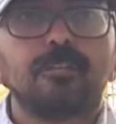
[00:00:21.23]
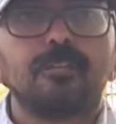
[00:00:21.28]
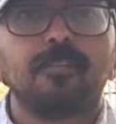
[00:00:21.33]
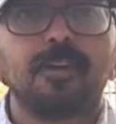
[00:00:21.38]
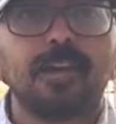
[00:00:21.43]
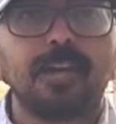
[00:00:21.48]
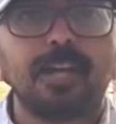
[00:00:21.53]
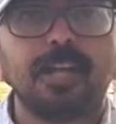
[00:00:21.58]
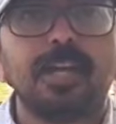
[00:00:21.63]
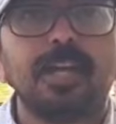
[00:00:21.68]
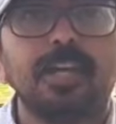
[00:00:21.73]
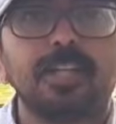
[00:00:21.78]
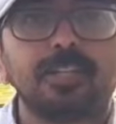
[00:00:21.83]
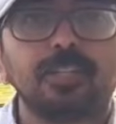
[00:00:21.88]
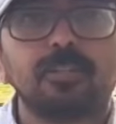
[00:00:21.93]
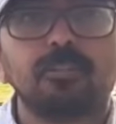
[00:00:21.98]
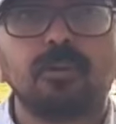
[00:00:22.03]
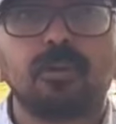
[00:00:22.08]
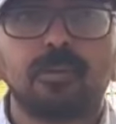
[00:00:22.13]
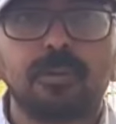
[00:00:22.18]
Well, it is
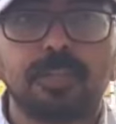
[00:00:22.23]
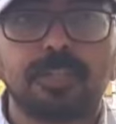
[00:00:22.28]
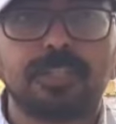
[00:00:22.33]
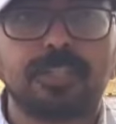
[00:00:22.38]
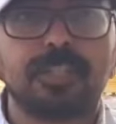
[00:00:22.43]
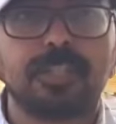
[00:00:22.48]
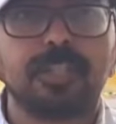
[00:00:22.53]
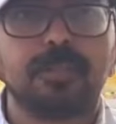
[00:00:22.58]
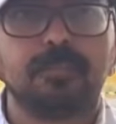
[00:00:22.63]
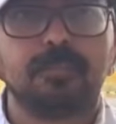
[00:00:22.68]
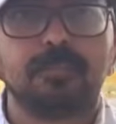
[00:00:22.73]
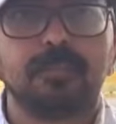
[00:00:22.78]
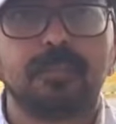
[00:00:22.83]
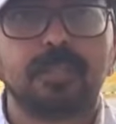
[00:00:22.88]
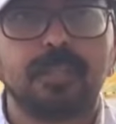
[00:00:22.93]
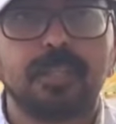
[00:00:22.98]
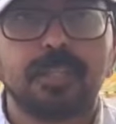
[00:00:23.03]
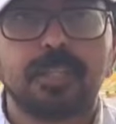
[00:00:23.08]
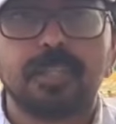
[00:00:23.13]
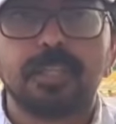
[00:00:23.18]
on wobble seam.
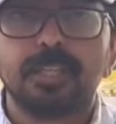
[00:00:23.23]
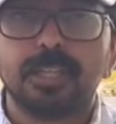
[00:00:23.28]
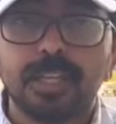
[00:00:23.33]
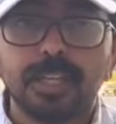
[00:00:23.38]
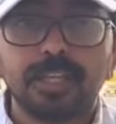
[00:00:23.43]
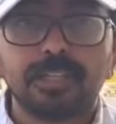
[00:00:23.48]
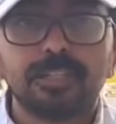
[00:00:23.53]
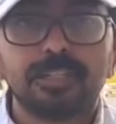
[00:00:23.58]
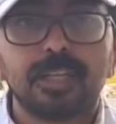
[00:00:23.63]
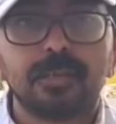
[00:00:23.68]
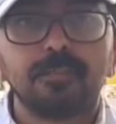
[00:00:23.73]
Yes,